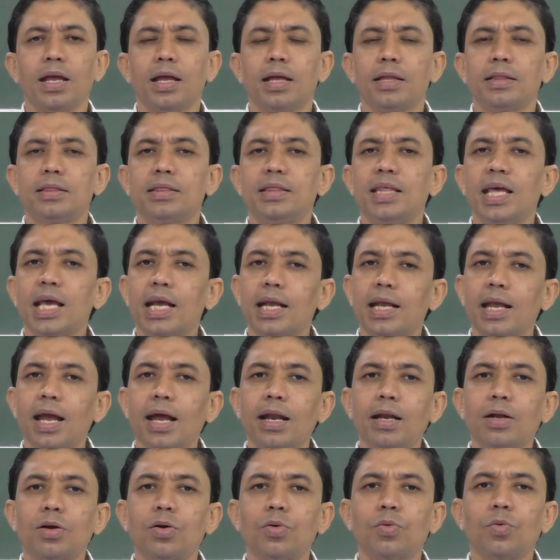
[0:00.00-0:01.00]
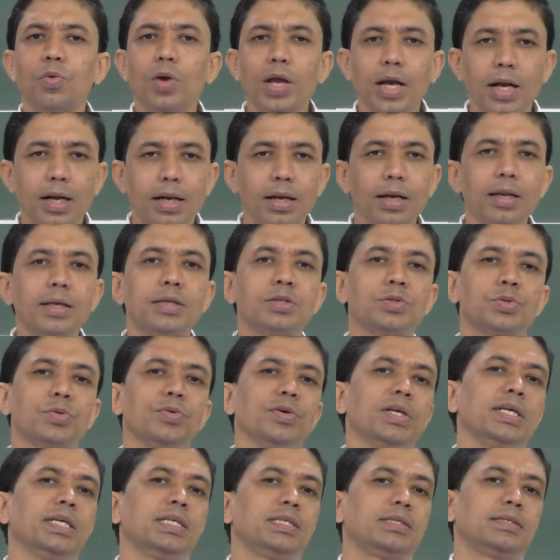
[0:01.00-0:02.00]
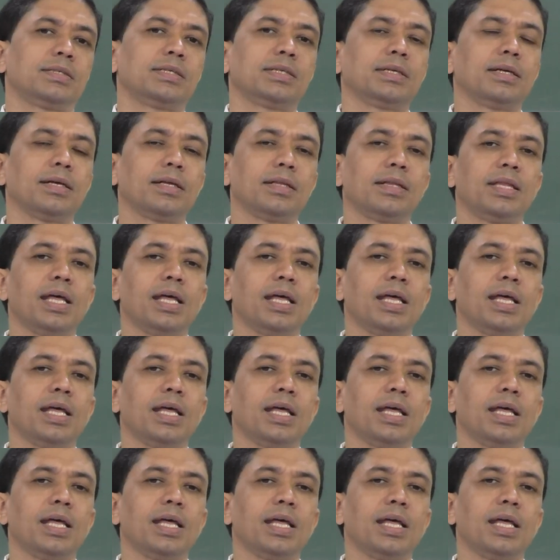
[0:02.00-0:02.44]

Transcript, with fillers: they can quickly switch